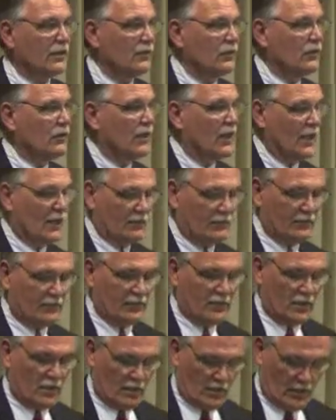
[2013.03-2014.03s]
that we'll have
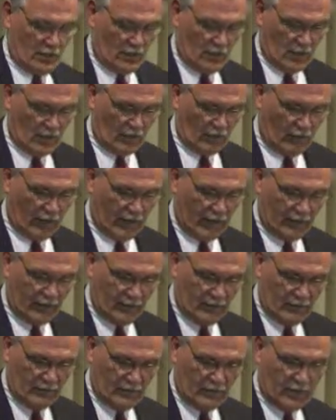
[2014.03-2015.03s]
a great
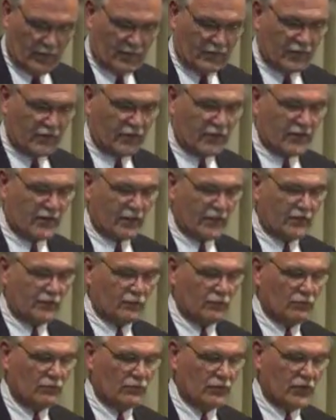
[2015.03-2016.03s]
and
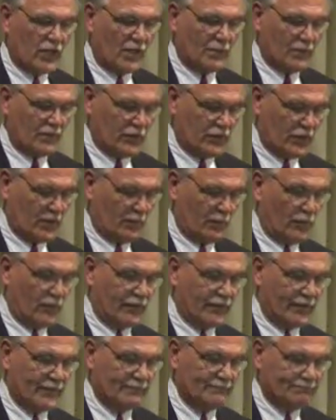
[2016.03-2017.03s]
successful championship
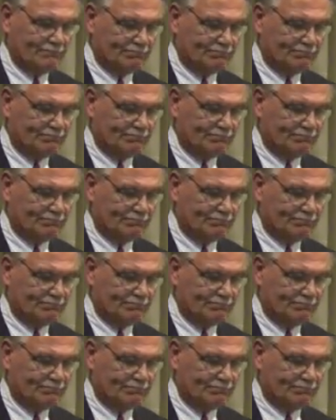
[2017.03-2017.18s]
with it.